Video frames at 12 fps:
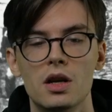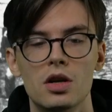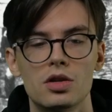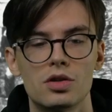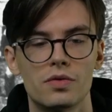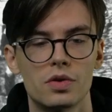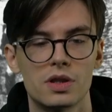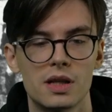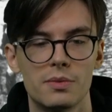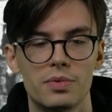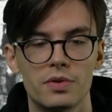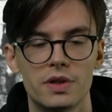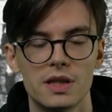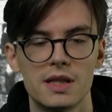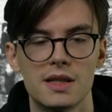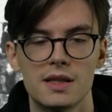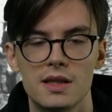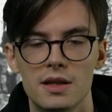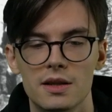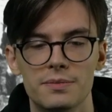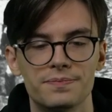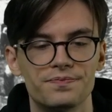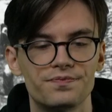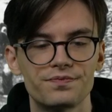So for example, this is the
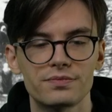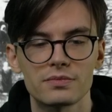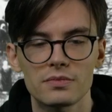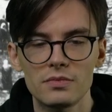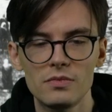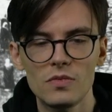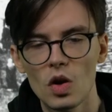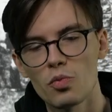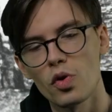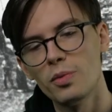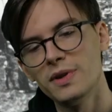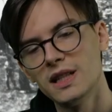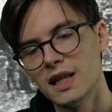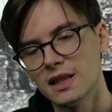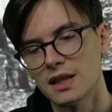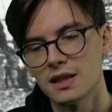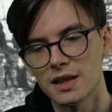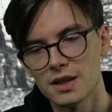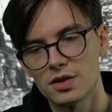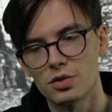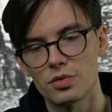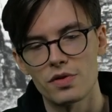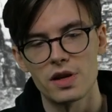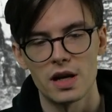promenade that leads to
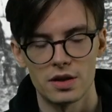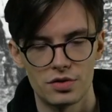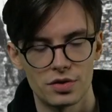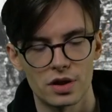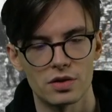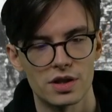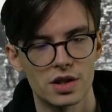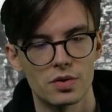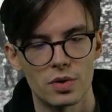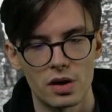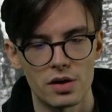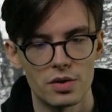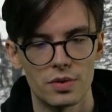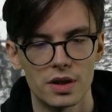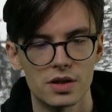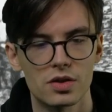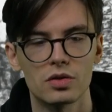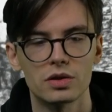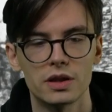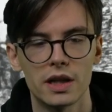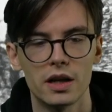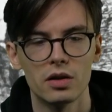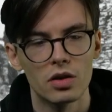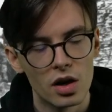Theatrical Square, the way it's called
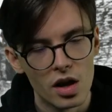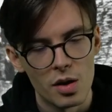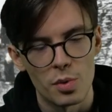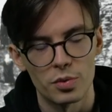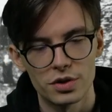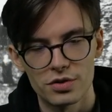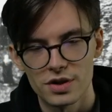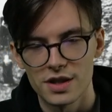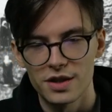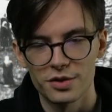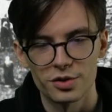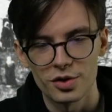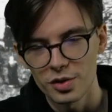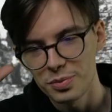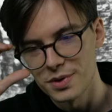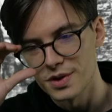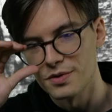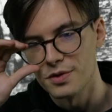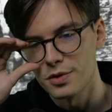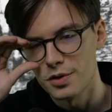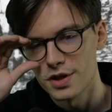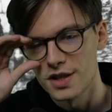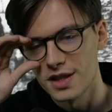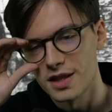now. But what you see on top is, of
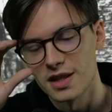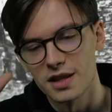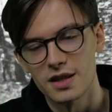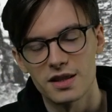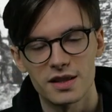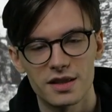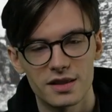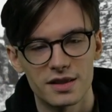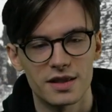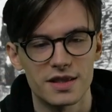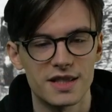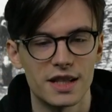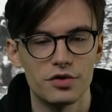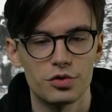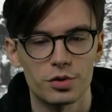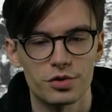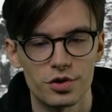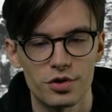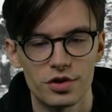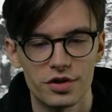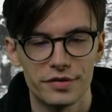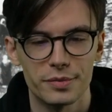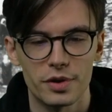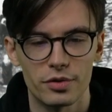course, the central church of
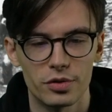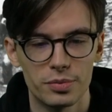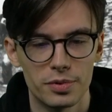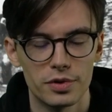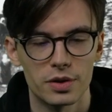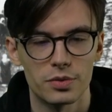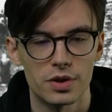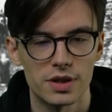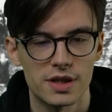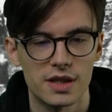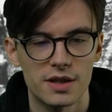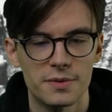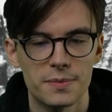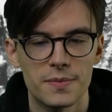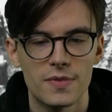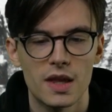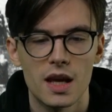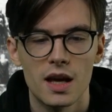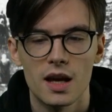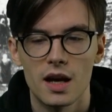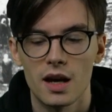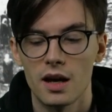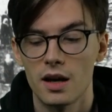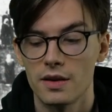Mariupol that was
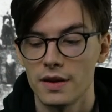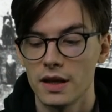then